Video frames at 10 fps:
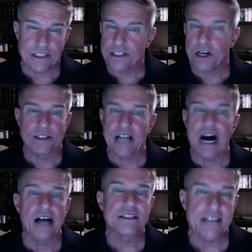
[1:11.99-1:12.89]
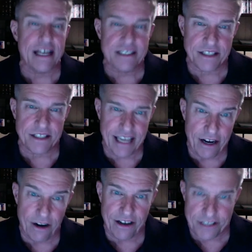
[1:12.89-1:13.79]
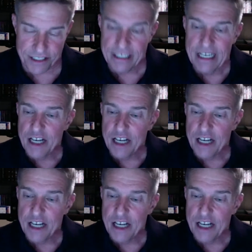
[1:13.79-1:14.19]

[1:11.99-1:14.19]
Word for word: It's called On Sex and Character